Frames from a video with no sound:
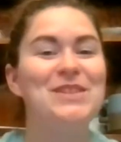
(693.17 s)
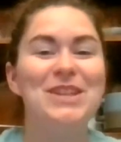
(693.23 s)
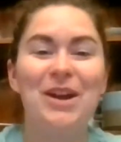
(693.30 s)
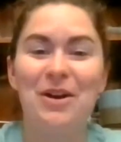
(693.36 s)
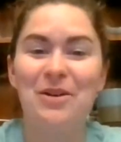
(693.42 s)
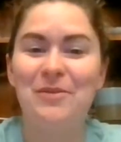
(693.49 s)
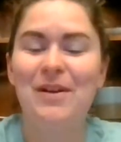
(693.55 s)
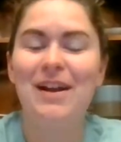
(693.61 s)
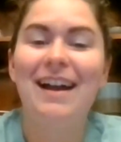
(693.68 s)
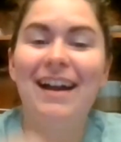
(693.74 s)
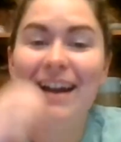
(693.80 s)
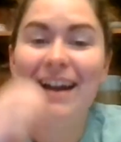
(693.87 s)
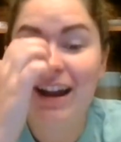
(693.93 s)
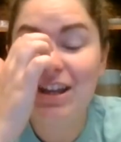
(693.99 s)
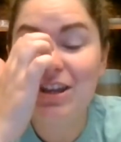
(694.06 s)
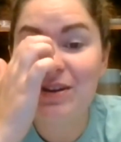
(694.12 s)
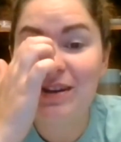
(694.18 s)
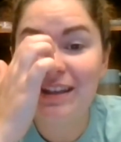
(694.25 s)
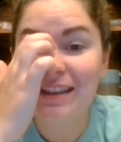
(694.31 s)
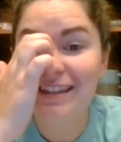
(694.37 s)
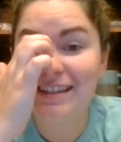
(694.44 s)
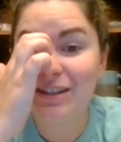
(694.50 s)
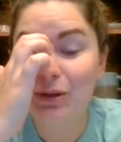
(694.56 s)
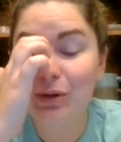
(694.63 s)
So you,
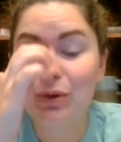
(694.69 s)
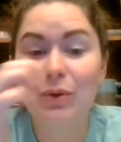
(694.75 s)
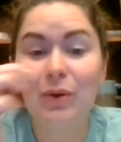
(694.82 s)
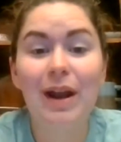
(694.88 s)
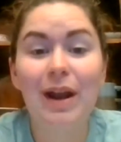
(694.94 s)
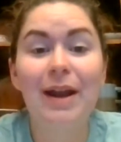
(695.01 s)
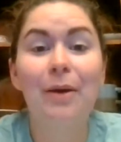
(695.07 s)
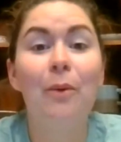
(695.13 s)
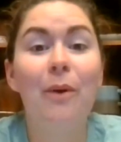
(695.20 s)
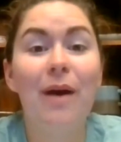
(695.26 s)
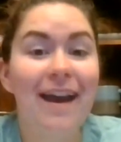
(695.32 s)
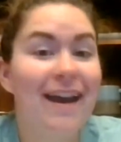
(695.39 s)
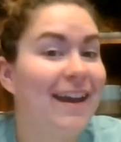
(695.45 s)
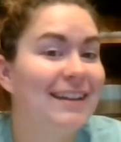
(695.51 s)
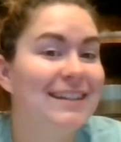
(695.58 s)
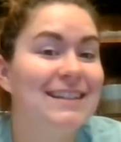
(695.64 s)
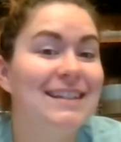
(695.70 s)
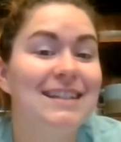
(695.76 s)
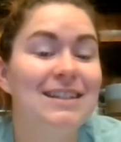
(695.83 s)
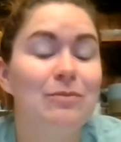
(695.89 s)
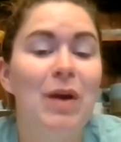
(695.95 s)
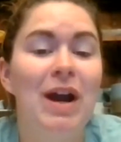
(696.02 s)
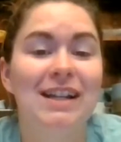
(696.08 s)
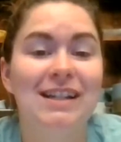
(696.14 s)
this is a great way to
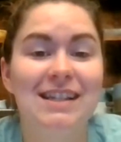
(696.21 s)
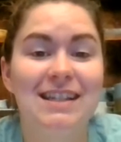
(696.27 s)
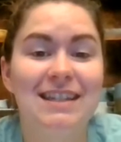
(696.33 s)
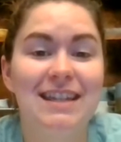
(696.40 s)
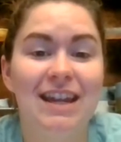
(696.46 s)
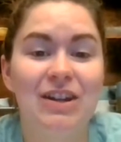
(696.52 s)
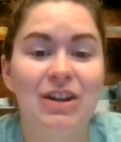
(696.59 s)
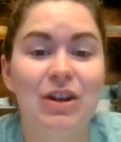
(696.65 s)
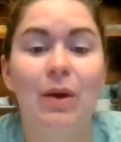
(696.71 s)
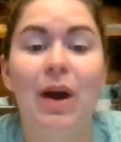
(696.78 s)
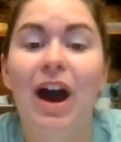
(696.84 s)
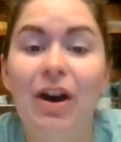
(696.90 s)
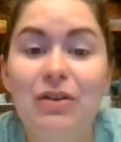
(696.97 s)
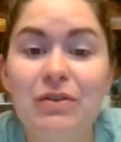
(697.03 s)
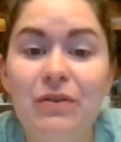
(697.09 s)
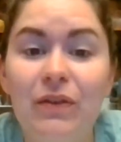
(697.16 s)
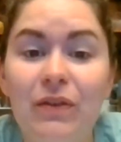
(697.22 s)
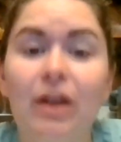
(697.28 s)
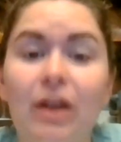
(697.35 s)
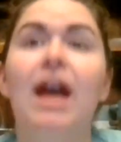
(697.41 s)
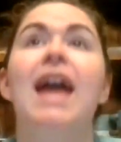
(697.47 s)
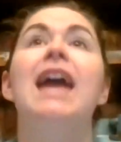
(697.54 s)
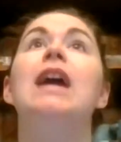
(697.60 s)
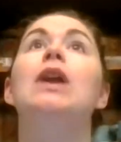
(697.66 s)
practice telling you how you
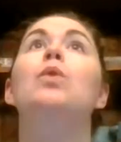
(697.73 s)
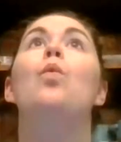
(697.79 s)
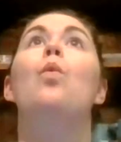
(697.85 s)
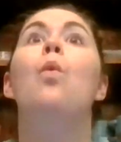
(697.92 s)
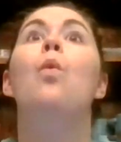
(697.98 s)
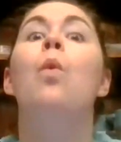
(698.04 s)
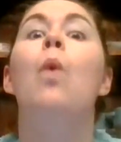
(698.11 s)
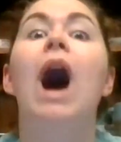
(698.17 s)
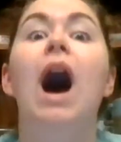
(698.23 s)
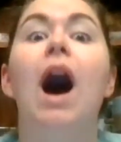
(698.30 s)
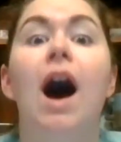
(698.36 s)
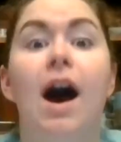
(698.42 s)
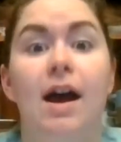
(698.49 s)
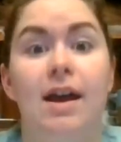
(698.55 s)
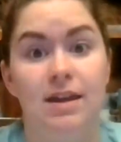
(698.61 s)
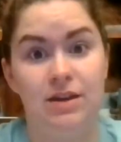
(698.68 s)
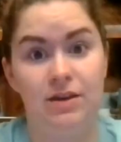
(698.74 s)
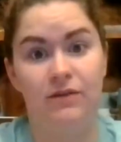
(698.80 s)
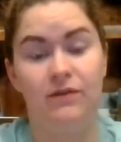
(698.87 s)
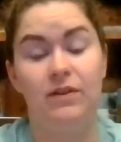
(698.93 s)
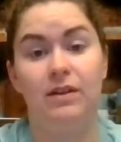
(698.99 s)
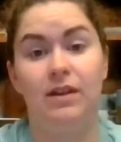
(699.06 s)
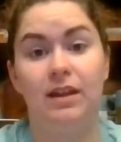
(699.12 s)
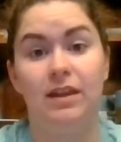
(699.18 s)
feel and why you
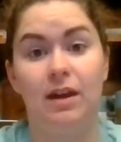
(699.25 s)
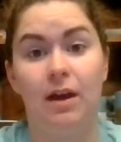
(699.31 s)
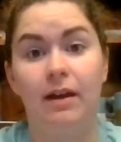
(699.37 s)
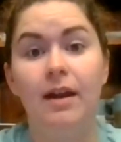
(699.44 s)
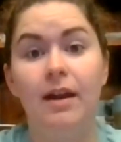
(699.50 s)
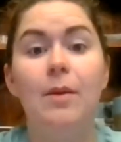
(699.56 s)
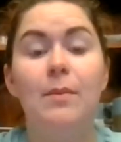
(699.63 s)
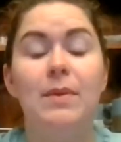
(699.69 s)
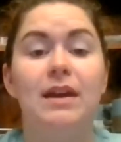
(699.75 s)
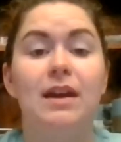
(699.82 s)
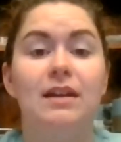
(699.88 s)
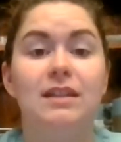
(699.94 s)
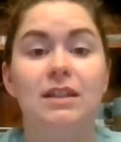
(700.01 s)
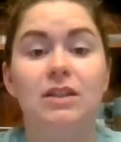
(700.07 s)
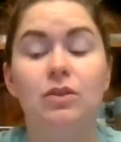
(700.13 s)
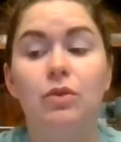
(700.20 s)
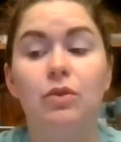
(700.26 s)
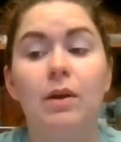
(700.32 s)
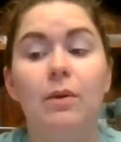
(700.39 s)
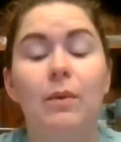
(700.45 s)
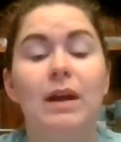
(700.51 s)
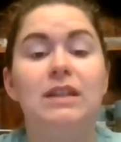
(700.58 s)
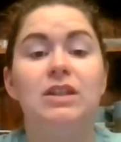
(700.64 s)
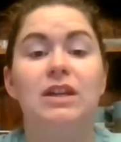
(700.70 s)
feel like that because it's a
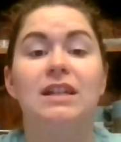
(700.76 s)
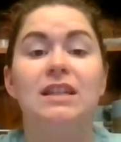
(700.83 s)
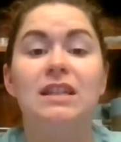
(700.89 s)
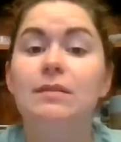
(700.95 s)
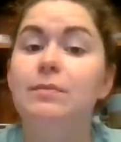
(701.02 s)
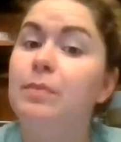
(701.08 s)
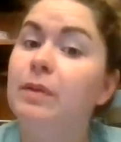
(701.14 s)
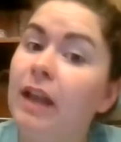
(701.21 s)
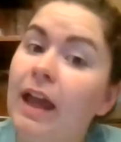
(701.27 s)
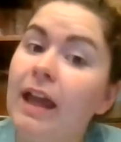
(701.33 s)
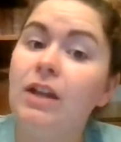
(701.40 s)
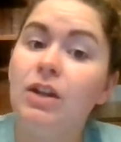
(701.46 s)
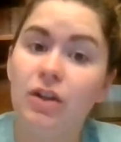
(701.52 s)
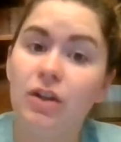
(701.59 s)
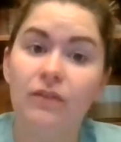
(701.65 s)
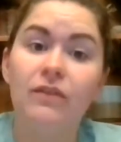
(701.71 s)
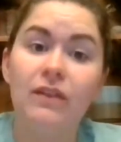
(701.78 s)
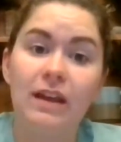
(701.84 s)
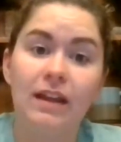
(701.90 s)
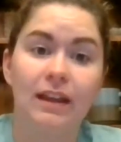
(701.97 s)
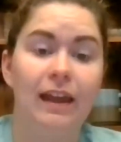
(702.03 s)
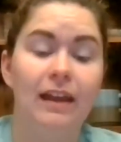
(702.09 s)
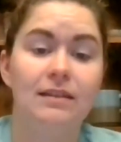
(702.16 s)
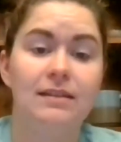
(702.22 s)
great way to explain your
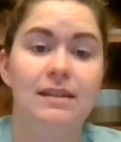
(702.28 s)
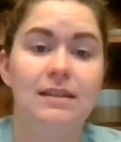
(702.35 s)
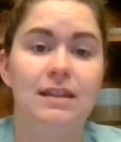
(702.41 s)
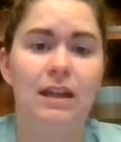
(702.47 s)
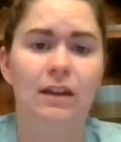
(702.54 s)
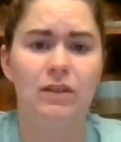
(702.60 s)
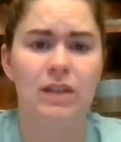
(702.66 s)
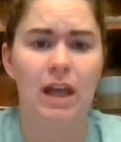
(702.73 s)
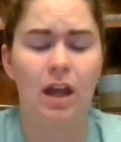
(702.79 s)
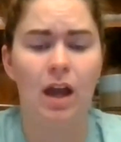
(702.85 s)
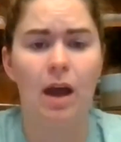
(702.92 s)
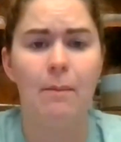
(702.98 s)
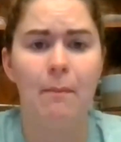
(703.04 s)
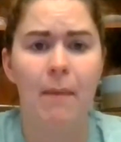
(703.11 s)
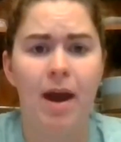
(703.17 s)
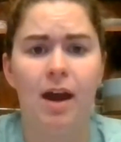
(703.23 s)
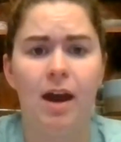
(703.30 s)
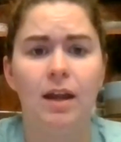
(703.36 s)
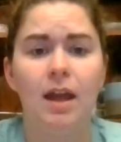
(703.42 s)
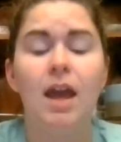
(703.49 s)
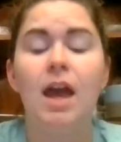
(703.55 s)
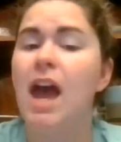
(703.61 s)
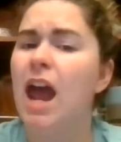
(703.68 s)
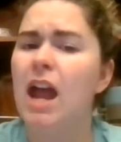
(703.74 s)
feelings instead of saying i'm mad
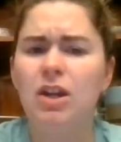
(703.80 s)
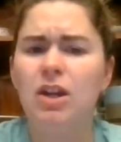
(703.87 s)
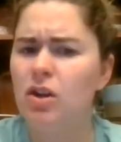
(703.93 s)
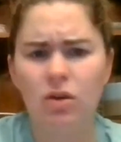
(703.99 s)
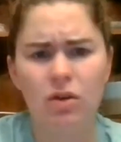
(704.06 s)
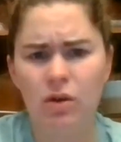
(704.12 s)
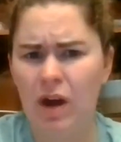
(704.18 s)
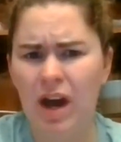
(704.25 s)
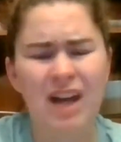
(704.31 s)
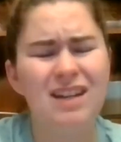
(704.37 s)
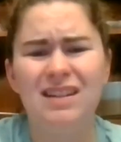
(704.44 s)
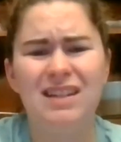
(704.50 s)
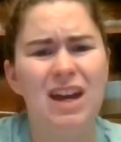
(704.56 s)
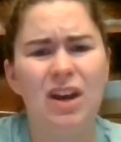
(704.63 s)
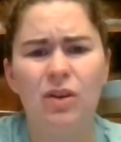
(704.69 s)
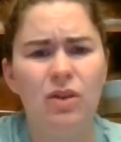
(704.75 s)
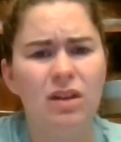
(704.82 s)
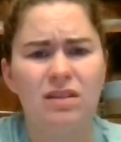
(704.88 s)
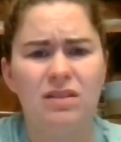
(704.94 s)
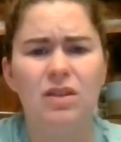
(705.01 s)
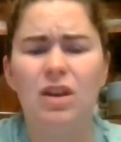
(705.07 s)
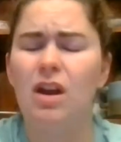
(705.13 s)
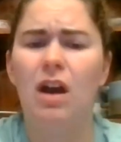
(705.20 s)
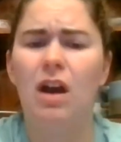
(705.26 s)
and you don't know how to tell
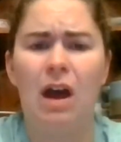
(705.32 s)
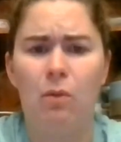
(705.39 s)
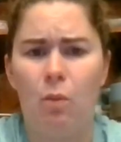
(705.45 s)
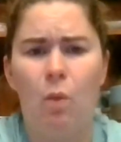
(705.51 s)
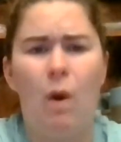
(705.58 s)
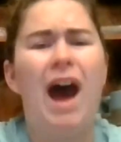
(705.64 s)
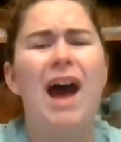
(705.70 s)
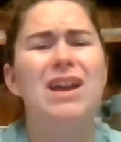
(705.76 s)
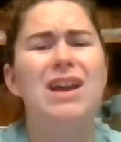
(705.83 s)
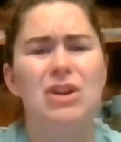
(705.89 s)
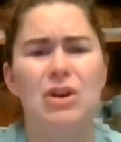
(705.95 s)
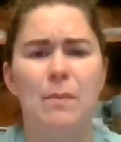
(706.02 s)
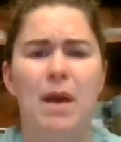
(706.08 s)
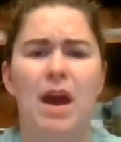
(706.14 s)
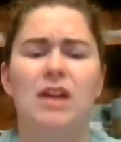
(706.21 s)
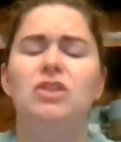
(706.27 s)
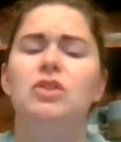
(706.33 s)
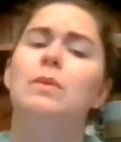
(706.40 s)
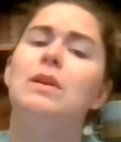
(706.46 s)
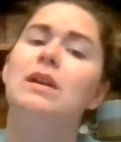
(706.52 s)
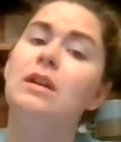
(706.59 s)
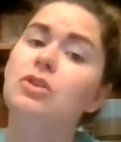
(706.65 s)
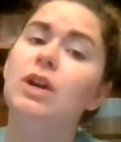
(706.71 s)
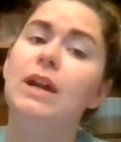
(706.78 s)
us why you're mad so
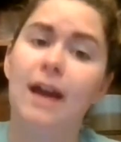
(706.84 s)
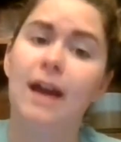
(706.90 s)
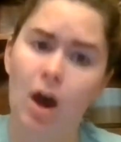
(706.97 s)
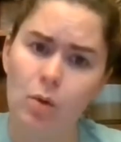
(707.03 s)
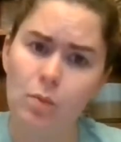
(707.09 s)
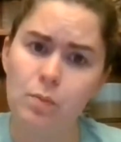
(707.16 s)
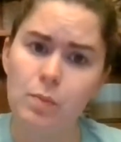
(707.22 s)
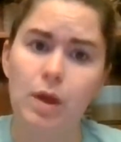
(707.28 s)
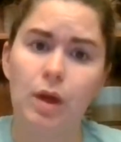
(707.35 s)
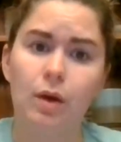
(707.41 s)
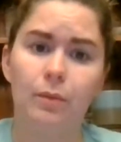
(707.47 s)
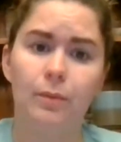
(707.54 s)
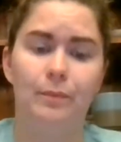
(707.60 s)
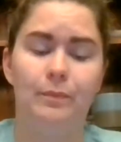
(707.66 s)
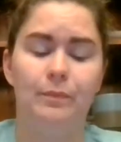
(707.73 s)
we can try to help you